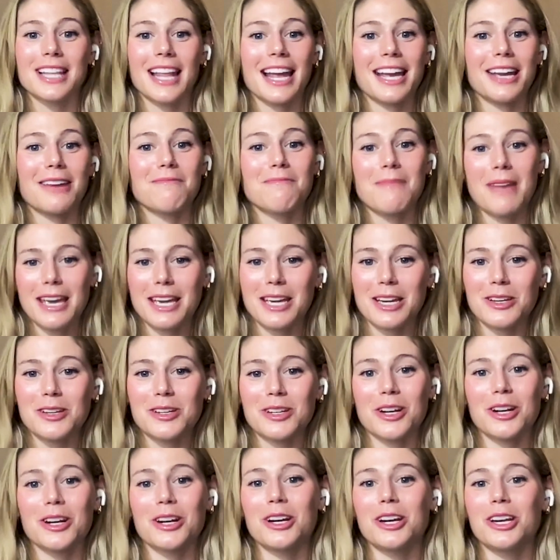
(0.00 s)
like making
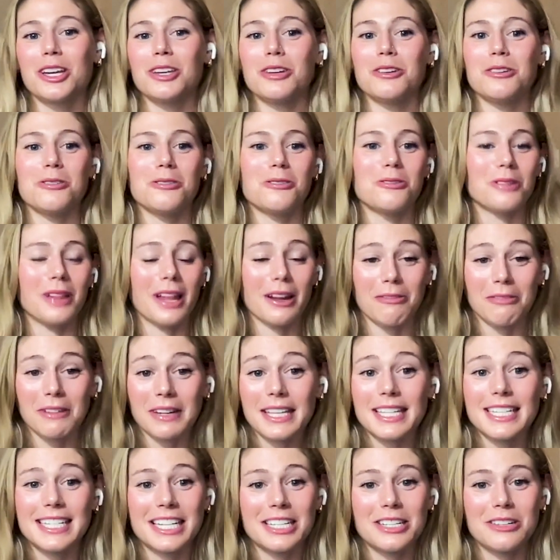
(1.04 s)
sure you like
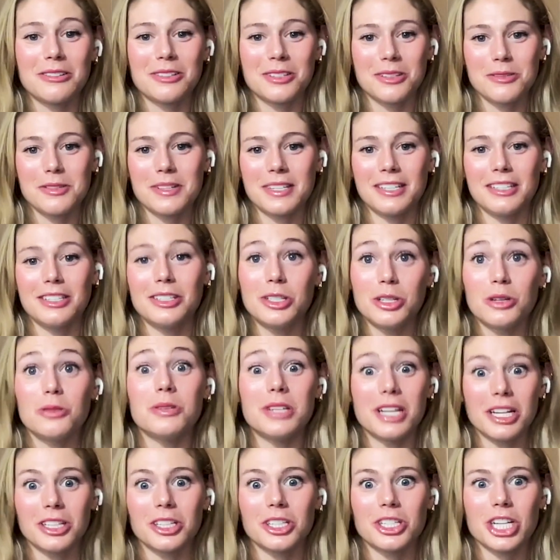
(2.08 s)
really did your due
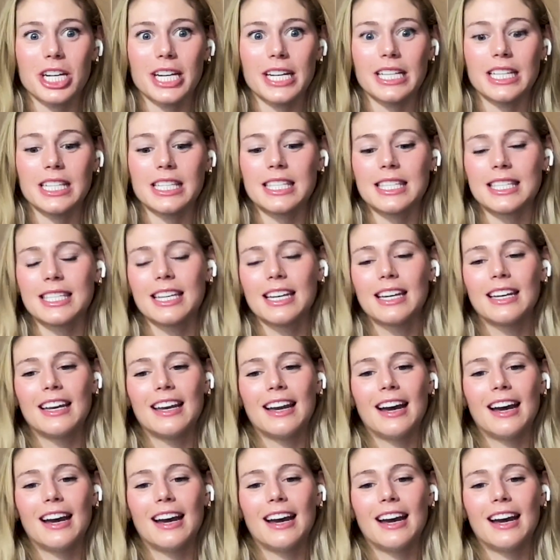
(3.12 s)
diligence.